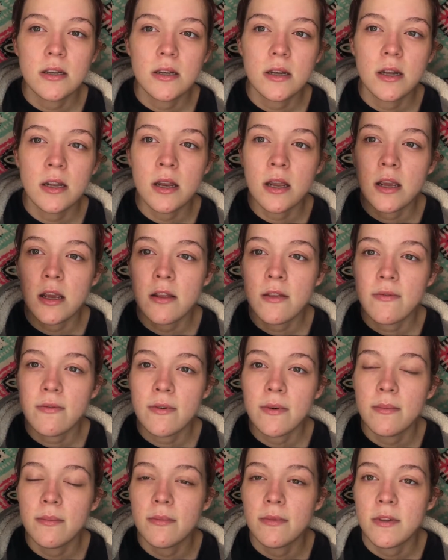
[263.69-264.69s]
it is
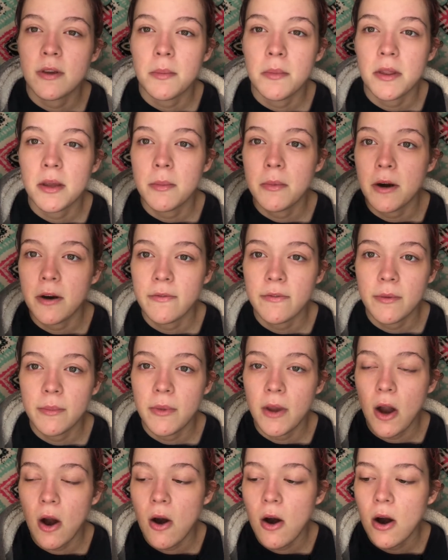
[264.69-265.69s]
from, some of them are from
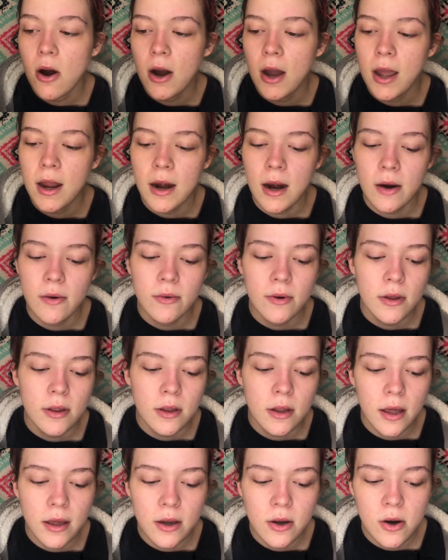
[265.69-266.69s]
y'all, and I really
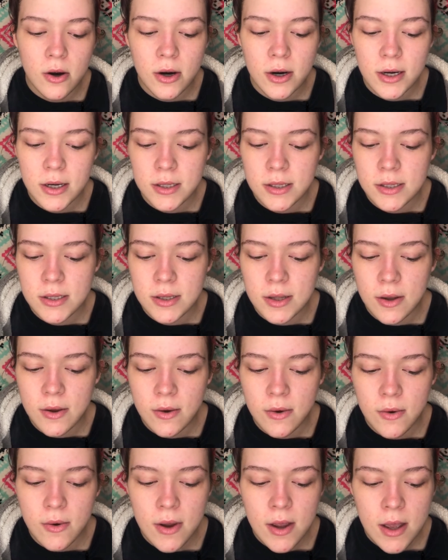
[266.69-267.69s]
like cards,
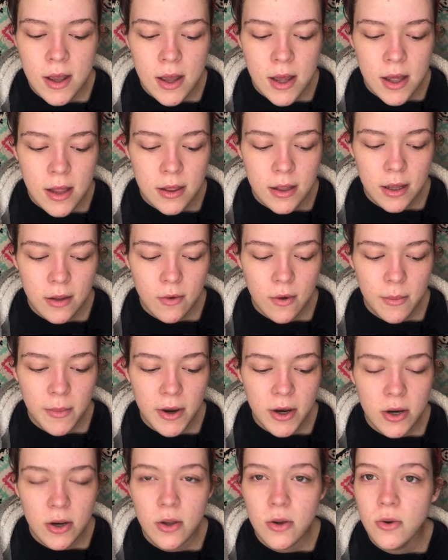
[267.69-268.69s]
so that's what I'm
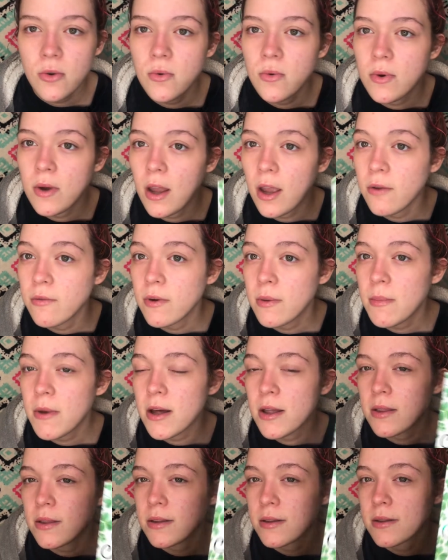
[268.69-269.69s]
going to do every month.